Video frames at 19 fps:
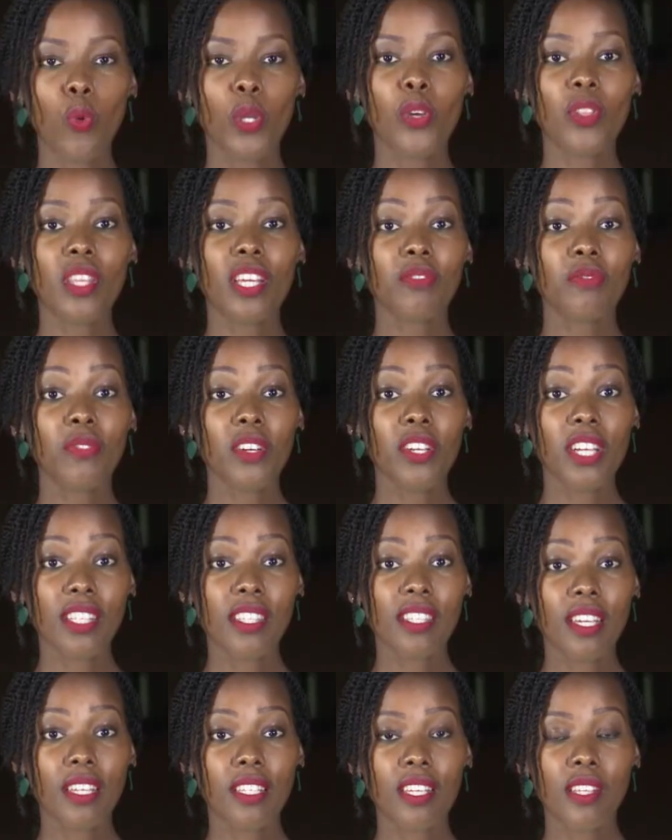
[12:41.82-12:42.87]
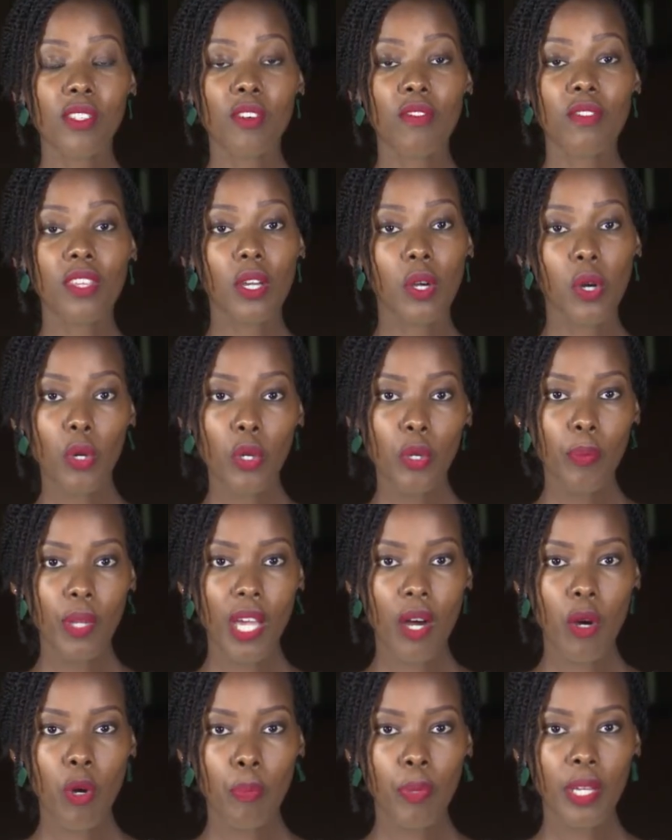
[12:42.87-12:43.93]
We know that various sectors of the
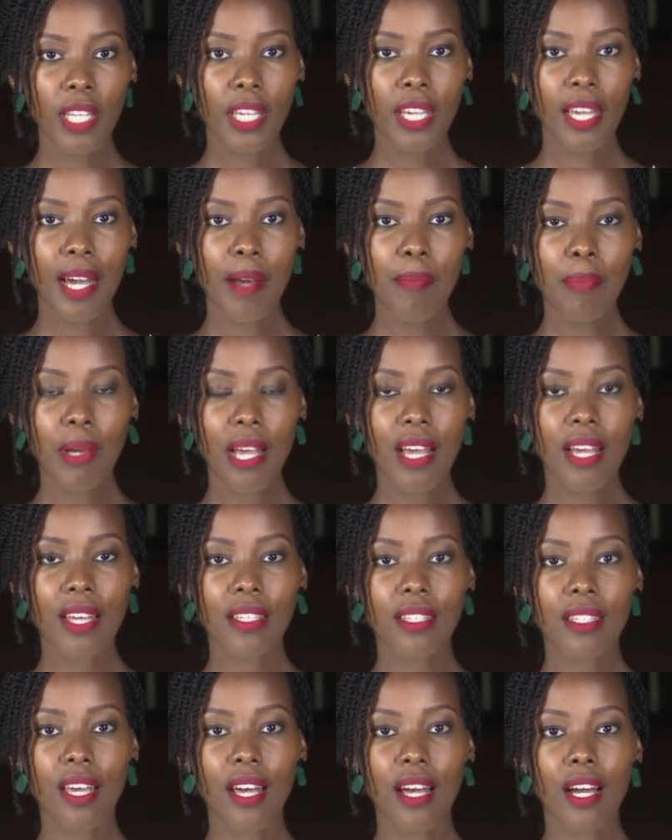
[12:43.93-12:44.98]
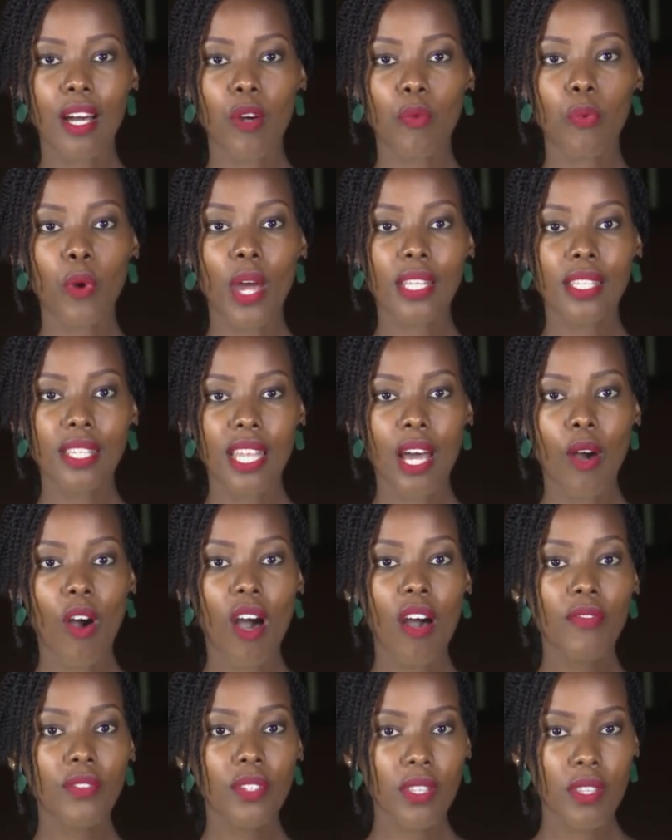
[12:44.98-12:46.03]
economy are opening up, and right now,
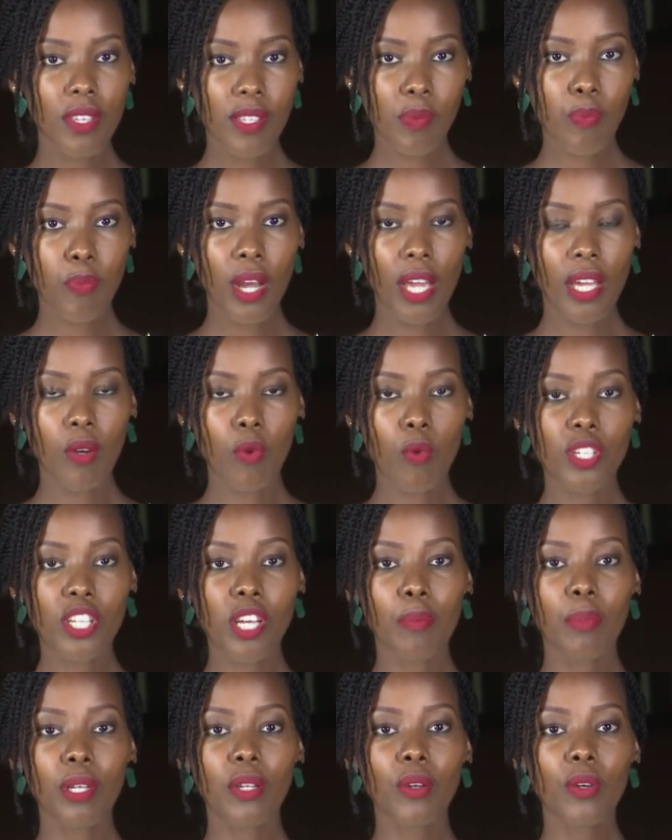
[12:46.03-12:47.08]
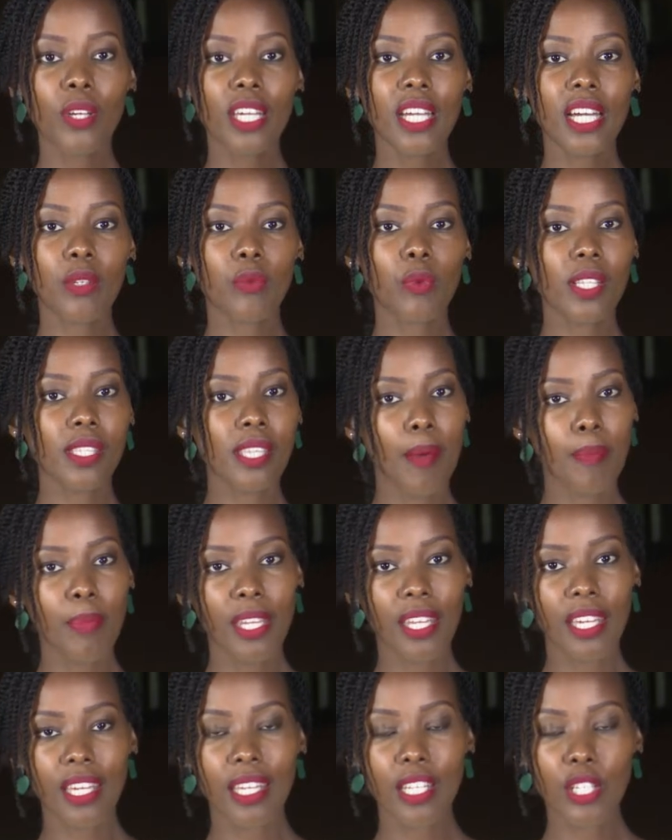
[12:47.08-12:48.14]
after this break, we shall be looking at what's
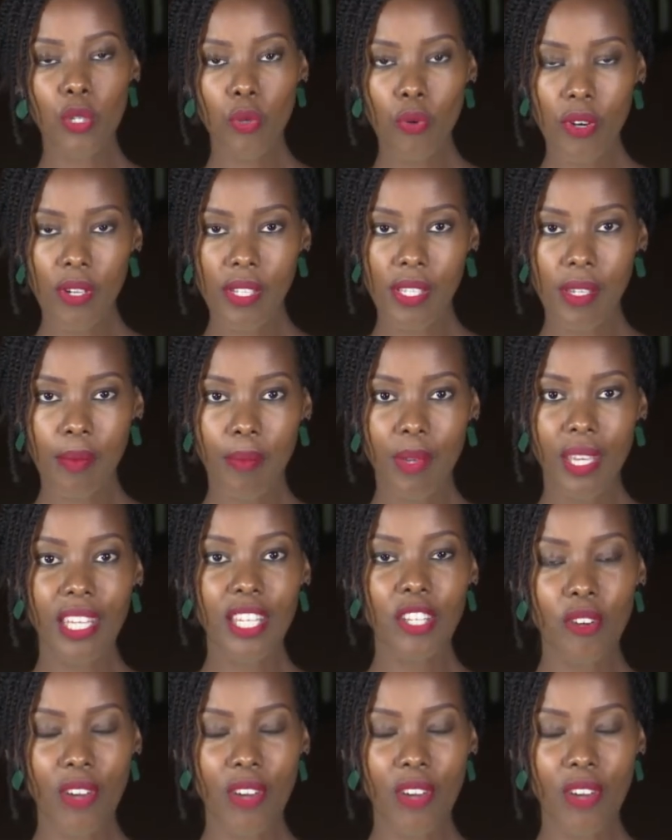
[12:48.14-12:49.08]
happening in tourism in